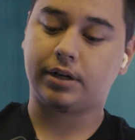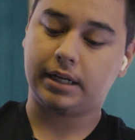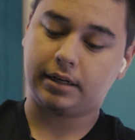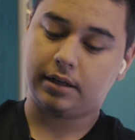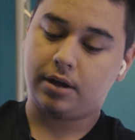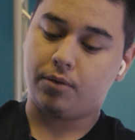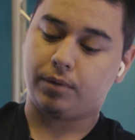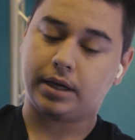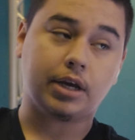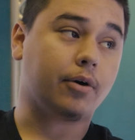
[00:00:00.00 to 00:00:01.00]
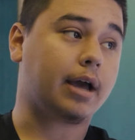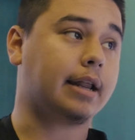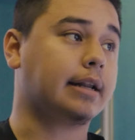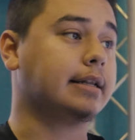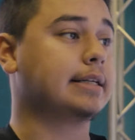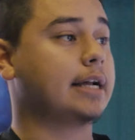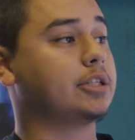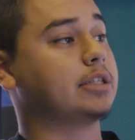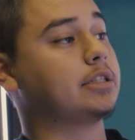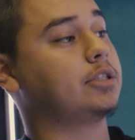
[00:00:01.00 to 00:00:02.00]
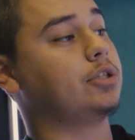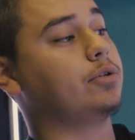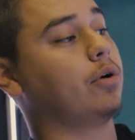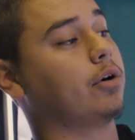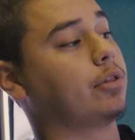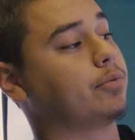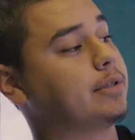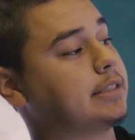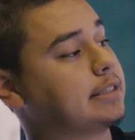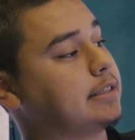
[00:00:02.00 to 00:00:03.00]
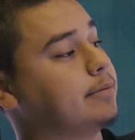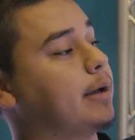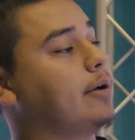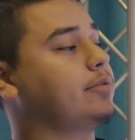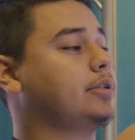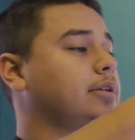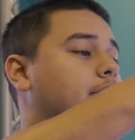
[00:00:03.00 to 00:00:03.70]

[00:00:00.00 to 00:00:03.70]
in, we can go ahead and attach this to our 360 mount.